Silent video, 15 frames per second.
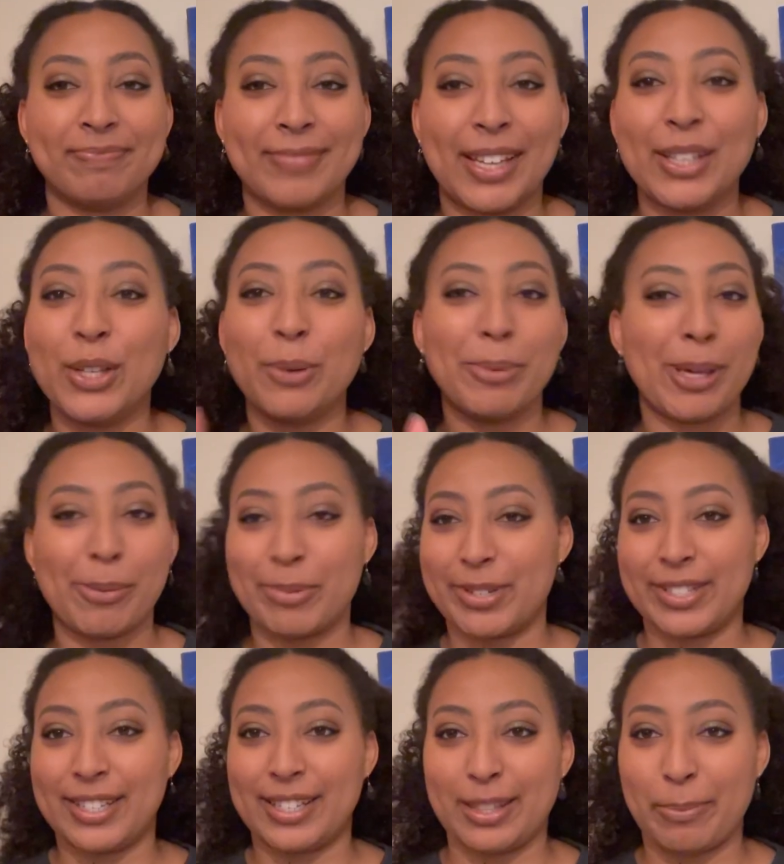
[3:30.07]
you'll be able to
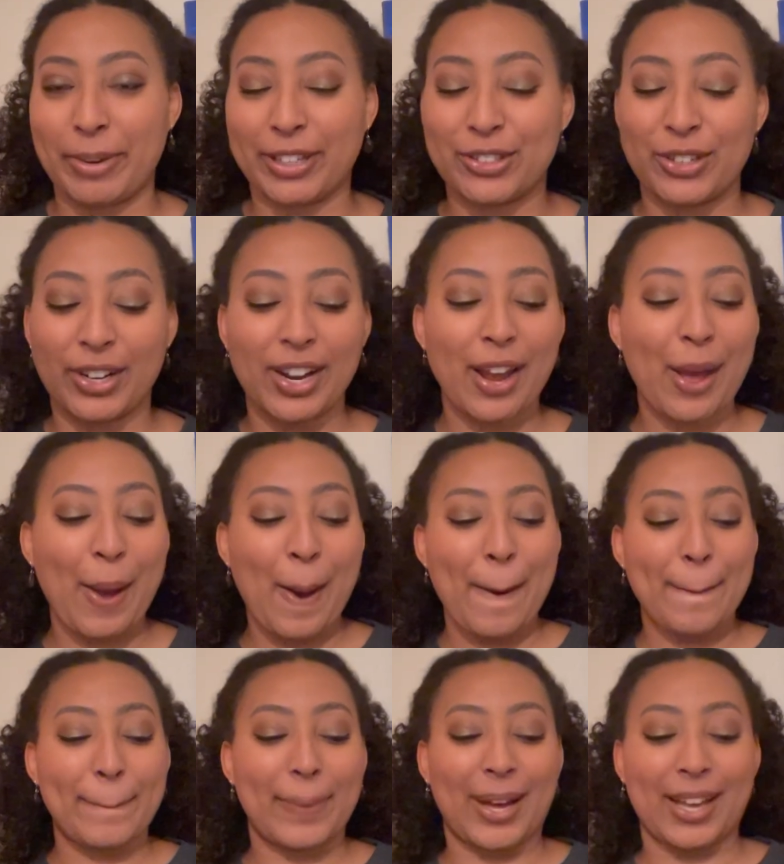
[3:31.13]
see in the picture,
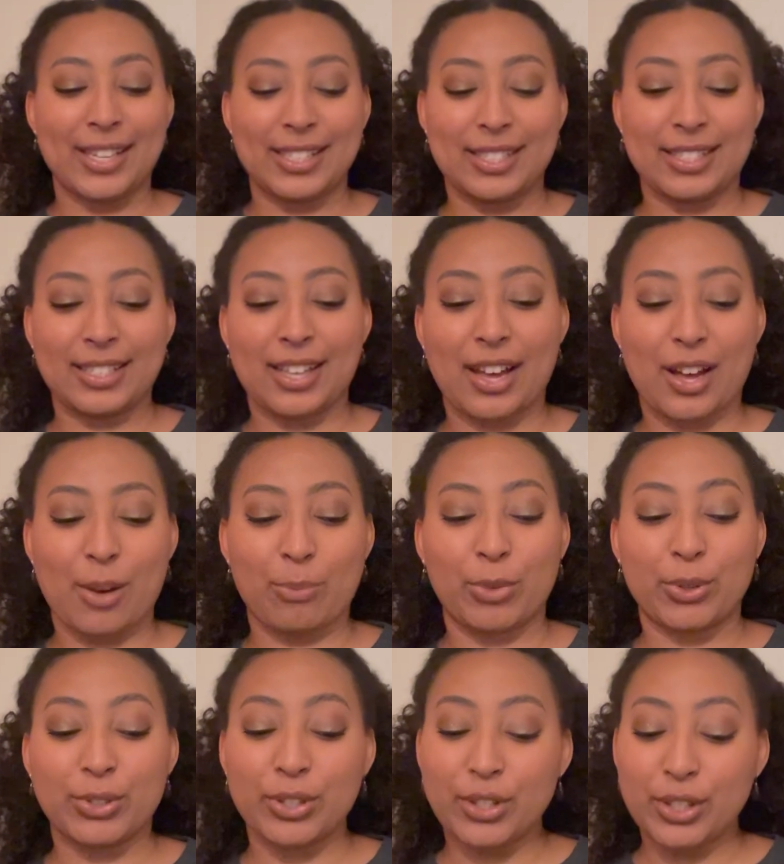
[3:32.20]
but
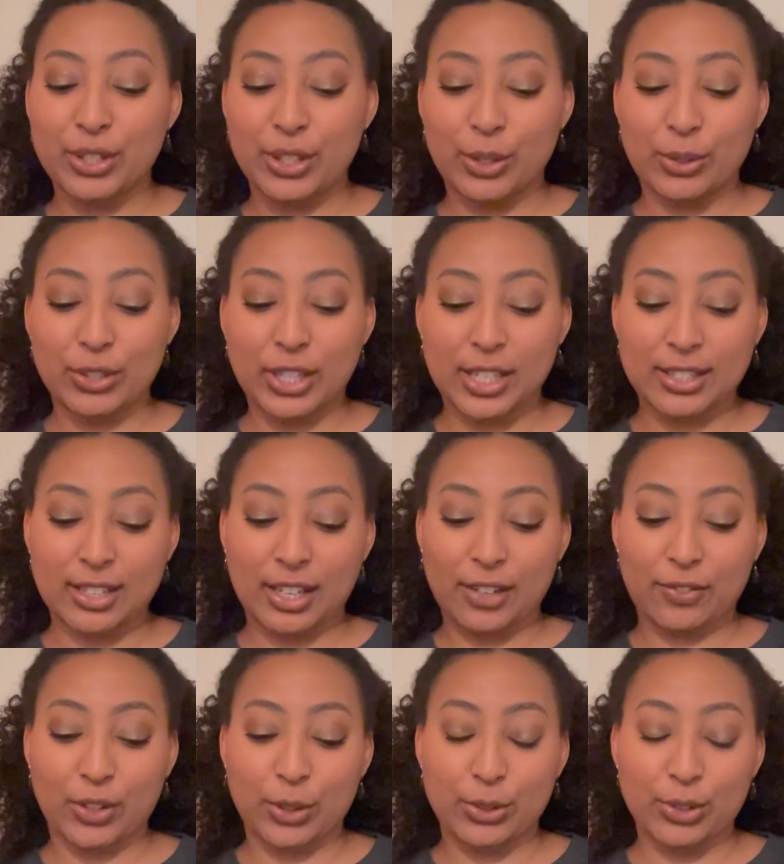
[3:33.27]
those are the 2 shades that
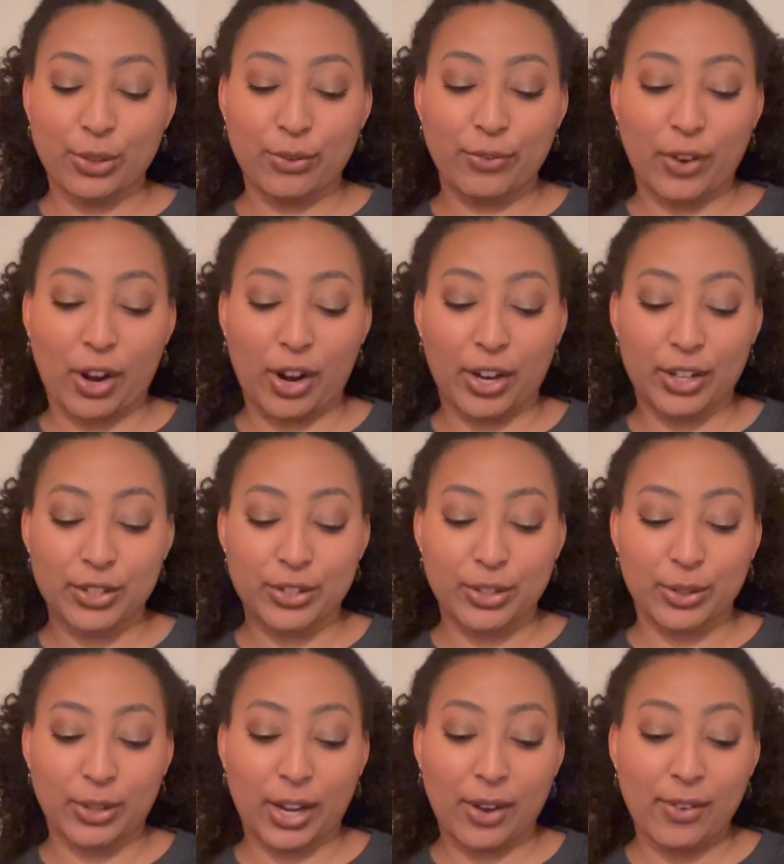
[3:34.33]
I've used so far.
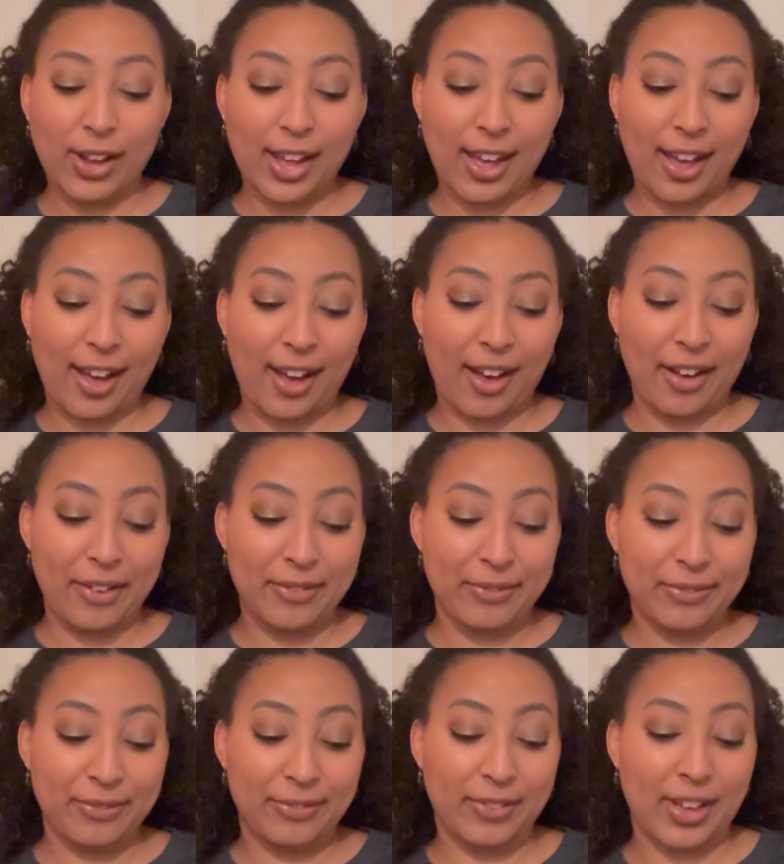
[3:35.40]
So now I have
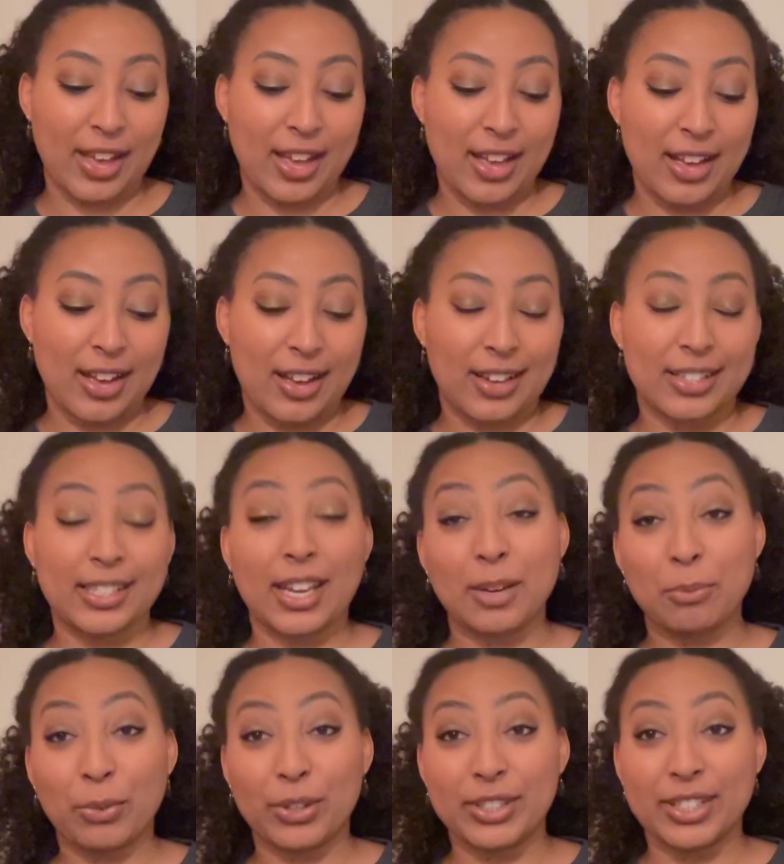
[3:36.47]
10
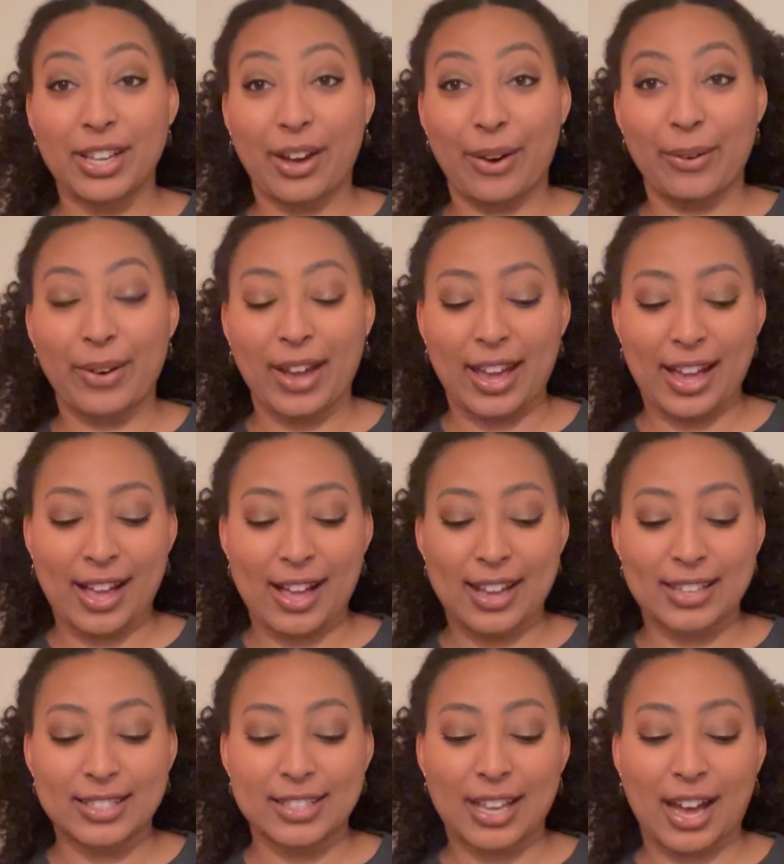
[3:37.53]
more to go,
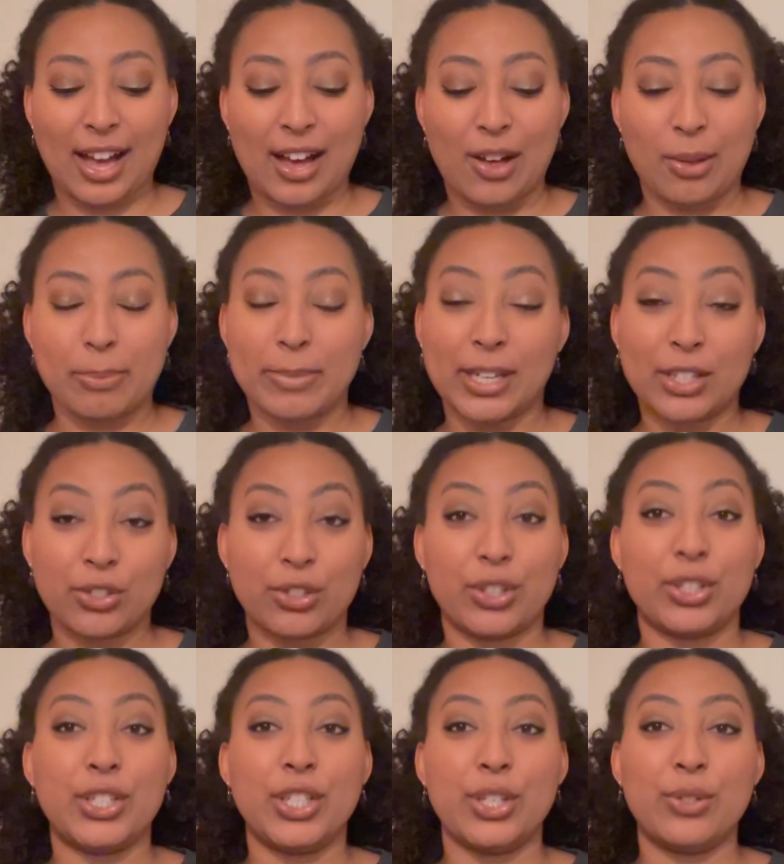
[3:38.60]
and I'll make sure
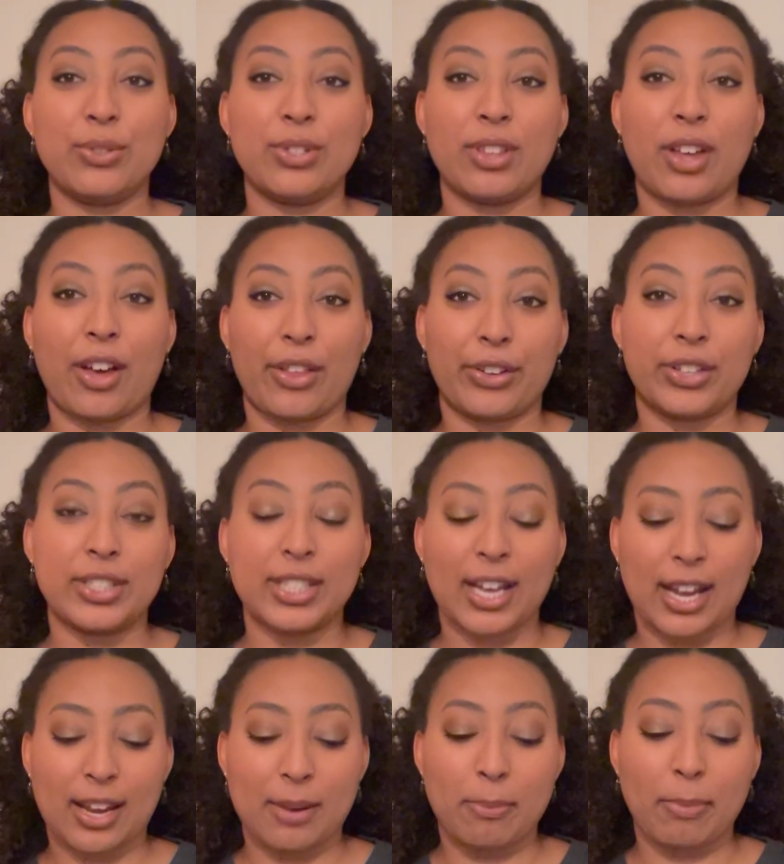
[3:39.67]
to use the other
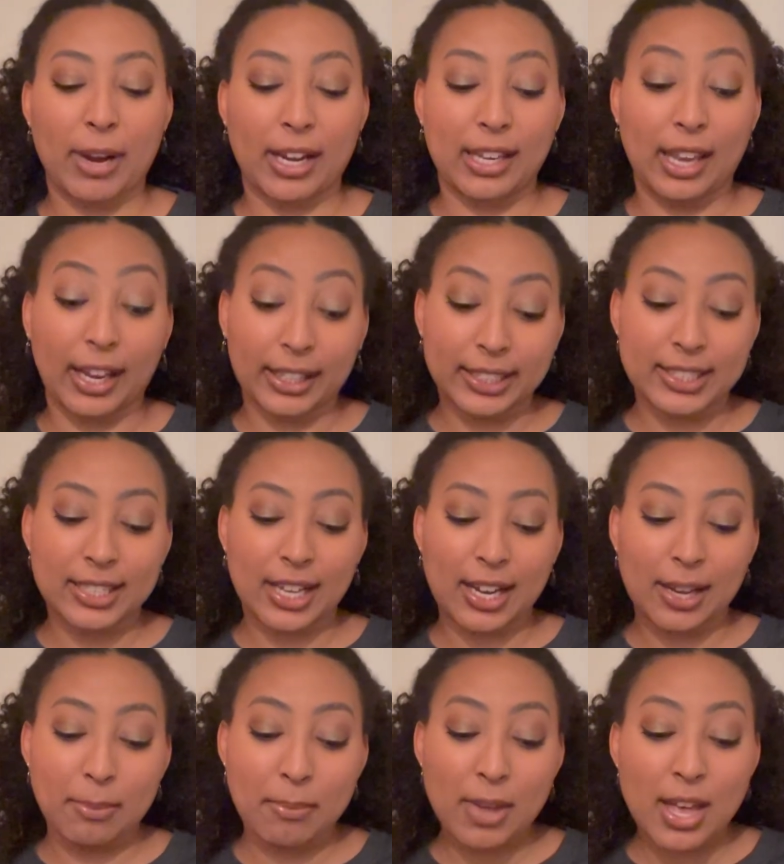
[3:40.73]
10 by next
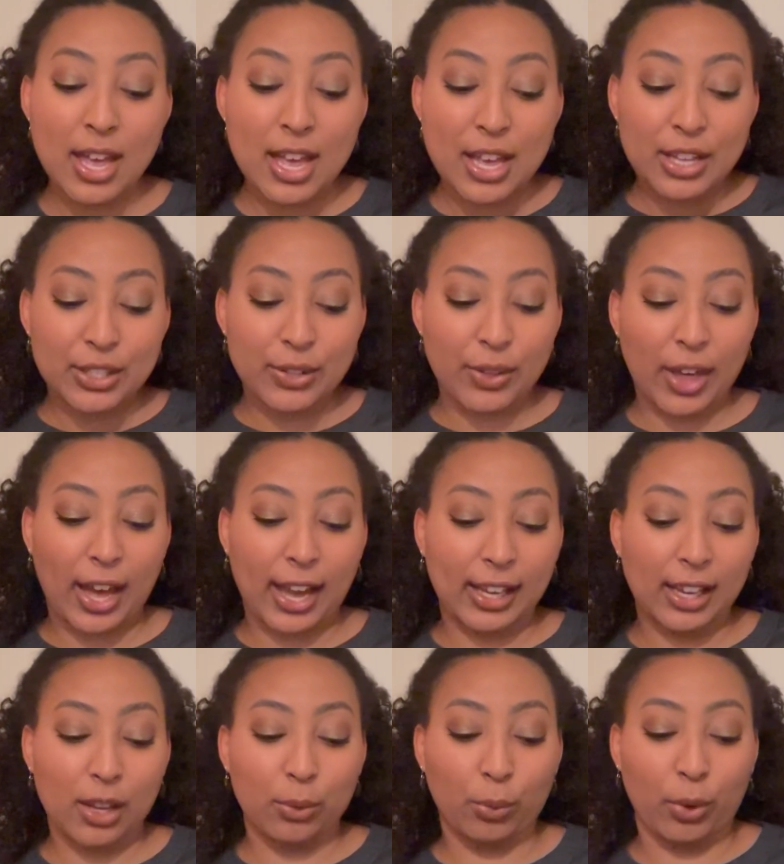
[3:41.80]
time so that I
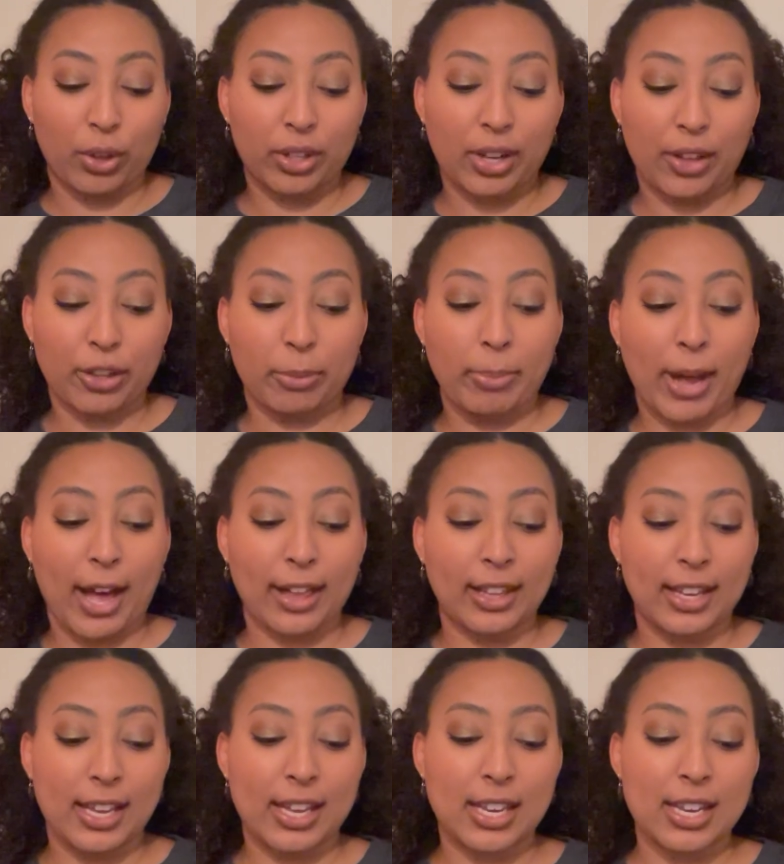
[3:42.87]
can roll another
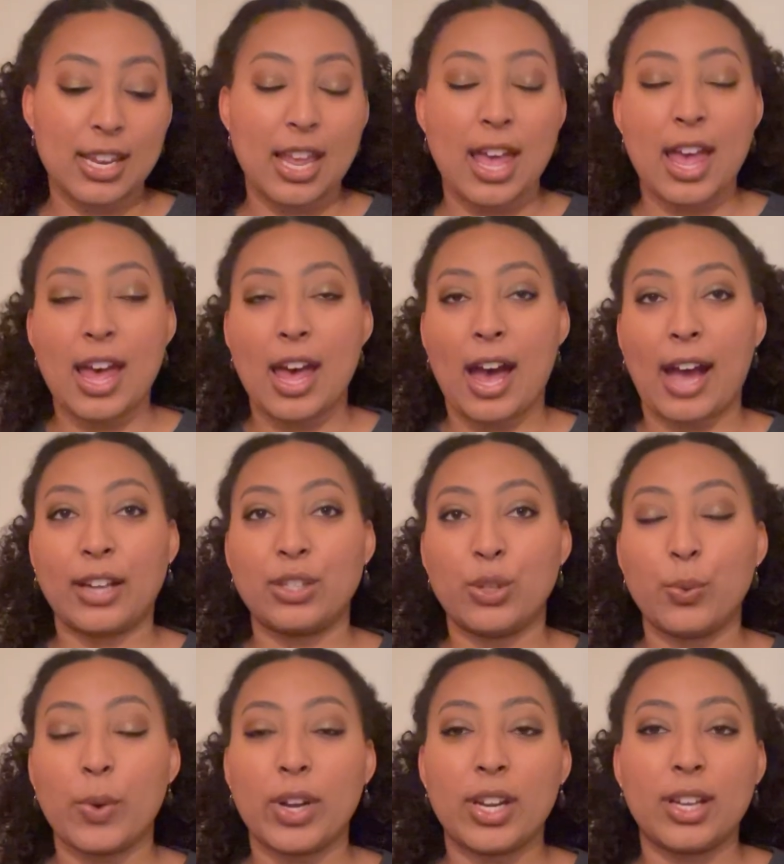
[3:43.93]
palette in. I do
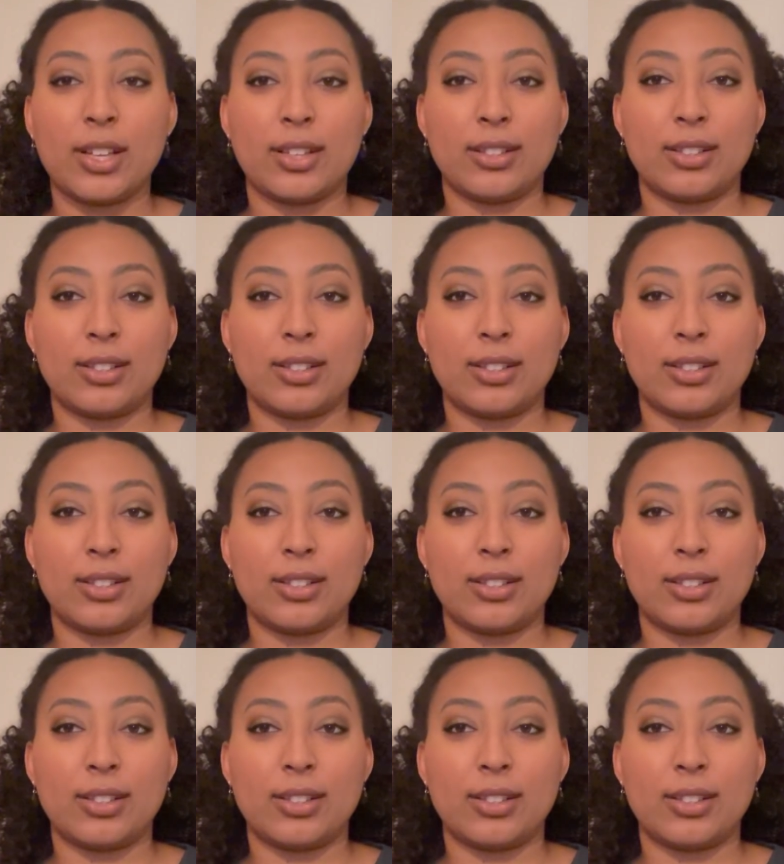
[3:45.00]
want to